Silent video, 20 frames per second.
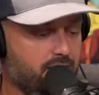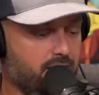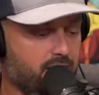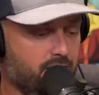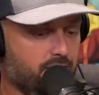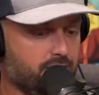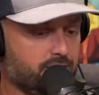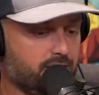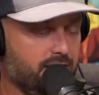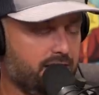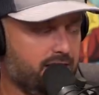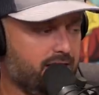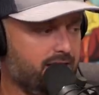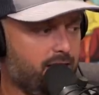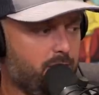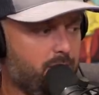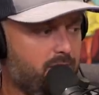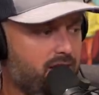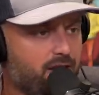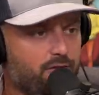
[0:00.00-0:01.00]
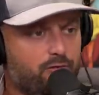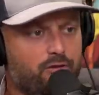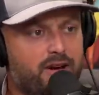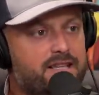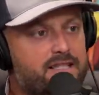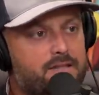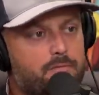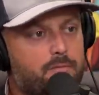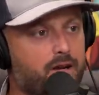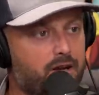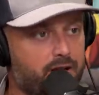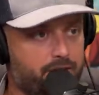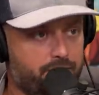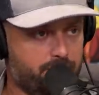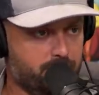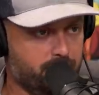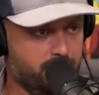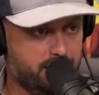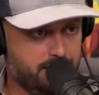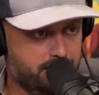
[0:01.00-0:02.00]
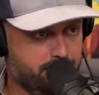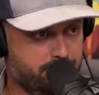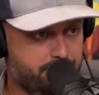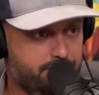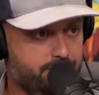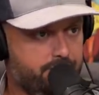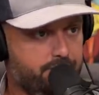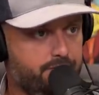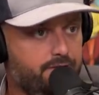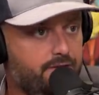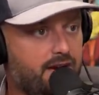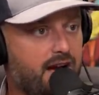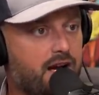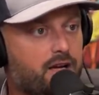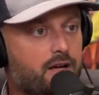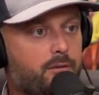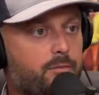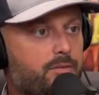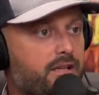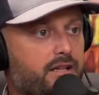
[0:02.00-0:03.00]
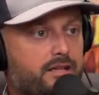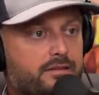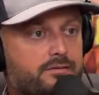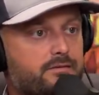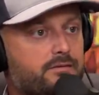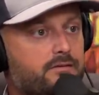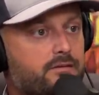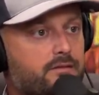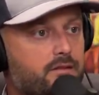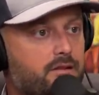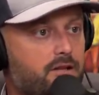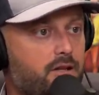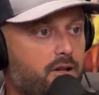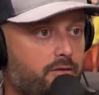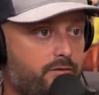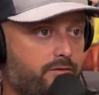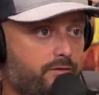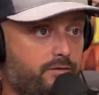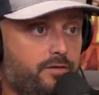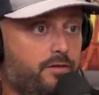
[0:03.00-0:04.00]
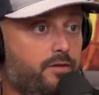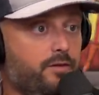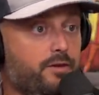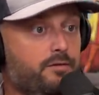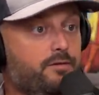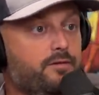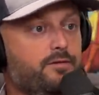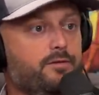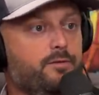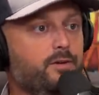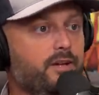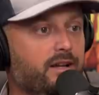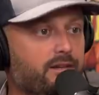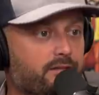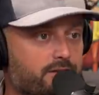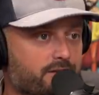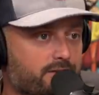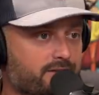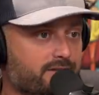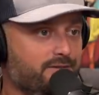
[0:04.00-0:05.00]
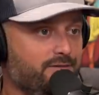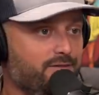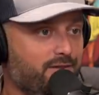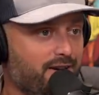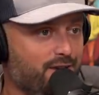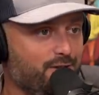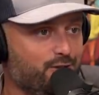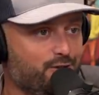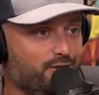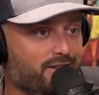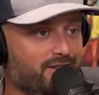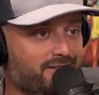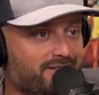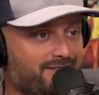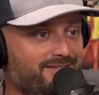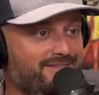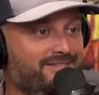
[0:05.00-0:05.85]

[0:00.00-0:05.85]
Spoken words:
you know, like, and they'd be like raising money for like a fire company and, you know, for whatever, a fire truck